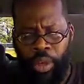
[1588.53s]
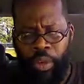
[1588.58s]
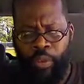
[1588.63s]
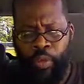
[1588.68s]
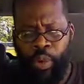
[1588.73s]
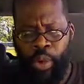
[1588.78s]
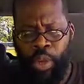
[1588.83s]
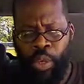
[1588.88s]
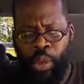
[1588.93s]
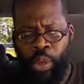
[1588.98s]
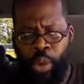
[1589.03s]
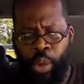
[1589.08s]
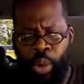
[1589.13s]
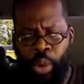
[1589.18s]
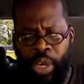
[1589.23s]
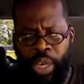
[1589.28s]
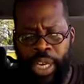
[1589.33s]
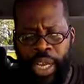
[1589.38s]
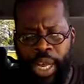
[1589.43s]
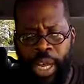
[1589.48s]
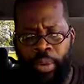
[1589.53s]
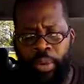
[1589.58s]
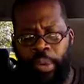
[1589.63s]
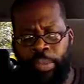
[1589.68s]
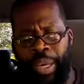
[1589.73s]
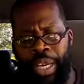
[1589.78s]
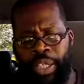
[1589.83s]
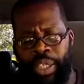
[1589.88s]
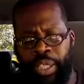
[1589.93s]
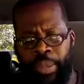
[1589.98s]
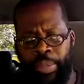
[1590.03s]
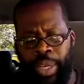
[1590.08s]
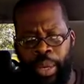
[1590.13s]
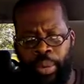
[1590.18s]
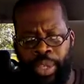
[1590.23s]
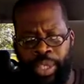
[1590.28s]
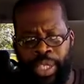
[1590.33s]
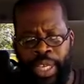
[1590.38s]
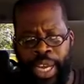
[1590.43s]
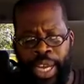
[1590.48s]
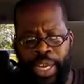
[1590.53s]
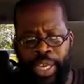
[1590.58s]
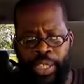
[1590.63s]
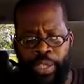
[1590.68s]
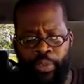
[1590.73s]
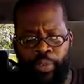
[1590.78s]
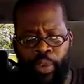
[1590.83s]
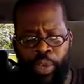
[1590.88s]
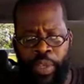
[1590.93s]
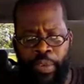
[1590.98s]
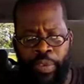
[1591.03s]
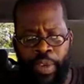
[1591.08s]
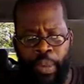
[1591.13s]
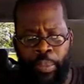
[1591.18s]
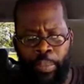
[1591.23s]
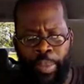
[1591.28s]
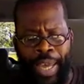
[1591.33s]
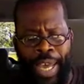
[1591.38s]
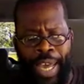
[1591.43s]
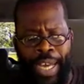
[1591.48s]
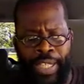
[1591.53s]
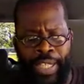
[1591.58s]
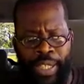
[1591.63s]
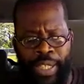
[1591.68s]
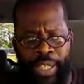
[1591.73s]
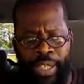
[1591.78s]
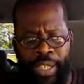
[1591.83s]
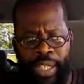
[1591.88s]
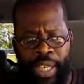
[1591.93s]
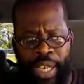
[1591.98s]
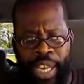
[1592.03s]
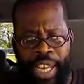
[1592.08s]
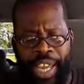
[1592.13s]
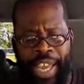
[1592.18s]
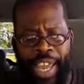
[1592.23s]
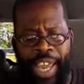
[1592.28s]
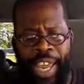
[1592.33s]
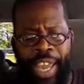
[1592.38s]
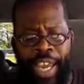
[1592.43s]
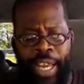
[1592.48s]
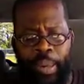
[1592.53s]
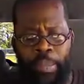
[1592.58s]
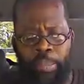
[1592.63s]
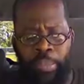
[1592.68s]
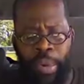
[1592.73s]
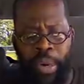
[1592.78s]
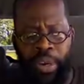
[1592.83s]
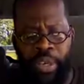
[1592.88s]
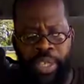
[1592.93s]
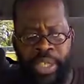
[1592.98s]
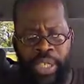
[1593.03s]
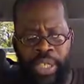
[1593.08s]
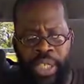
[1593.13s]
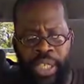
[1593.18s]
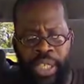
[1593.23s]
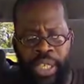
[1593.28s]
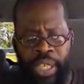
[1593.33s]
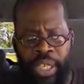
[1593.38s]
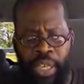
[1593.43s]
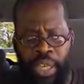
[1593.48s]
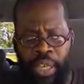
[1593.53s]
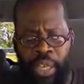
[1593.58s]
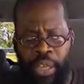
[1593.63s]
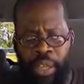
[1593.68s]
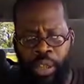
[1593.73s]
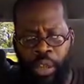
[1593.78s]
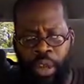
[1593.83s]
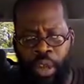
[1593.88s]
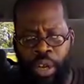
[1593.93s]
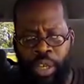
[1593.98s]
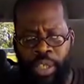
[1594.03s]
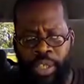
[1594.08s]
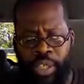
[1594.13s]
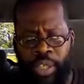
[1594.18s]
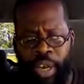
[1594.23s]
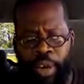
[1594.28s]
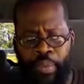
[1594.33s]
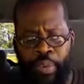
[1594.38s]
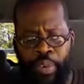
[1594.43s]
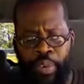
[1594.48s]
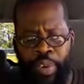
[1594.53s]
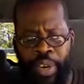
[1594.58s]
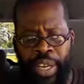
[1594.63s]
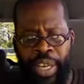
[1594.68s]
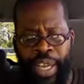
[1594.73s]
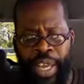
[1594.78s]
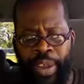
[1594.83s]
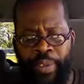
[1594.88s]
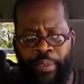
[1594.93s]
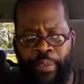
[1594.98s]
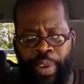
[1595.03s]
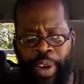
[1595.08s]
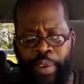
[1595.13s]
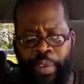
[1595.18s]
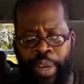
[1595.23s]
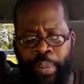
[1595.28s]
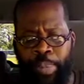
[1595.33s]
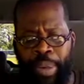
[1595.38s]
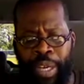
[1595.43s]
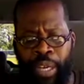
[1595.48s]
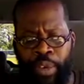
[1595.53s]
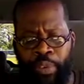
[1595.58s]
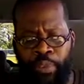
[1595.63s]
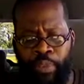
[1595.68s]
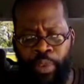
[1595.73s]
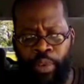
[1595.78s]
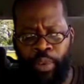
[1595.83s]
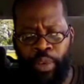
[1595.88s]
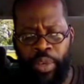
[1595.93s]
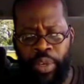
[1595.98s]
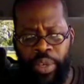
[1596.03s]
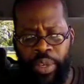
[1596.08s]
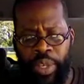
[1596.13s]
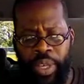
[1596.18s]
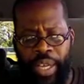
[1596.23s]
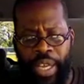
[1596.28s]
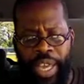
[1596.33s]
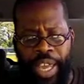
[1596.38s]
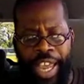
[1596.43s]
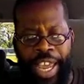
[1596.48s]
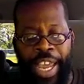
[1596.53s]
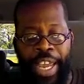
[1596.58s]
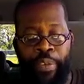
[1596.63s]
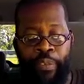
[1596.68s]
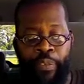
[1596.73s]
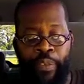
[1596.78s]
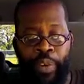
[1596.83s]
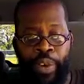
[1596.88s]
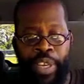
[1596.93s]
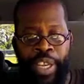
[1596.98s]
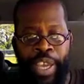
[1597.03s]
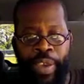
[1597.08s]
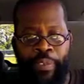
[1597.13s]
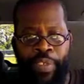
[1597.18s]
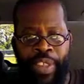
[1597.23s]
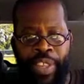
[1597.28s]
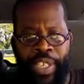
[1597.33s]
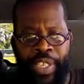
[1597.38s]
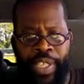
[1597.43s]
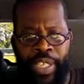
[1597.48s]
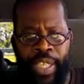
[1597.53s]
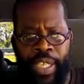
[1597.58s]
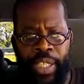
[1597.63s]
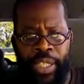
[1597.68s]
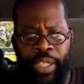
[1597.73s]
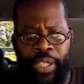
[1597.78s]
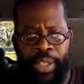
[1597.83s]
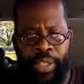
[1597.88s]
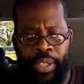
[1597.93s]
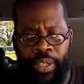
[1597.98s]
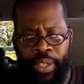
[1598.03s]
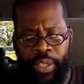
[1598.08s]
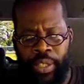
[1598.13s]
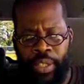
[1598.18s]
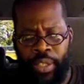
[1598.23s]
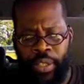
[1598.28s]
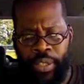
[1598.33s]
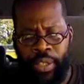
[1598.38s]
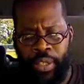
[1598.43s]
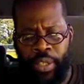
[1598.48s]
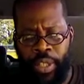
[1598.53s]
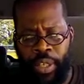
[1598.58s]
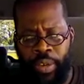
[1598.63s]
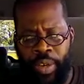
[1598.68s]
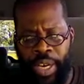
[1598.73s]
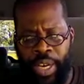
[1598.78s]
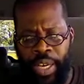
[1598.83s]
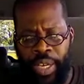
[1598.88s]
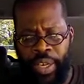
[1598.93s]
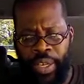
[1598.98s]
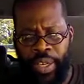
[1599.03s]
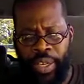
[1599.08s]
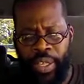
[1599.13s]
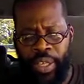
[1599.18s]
For the Lord Yahweh Bashem Yahushai is full of compassion and mercy, long suffering, and very pitiful and forgiveth sins. All right?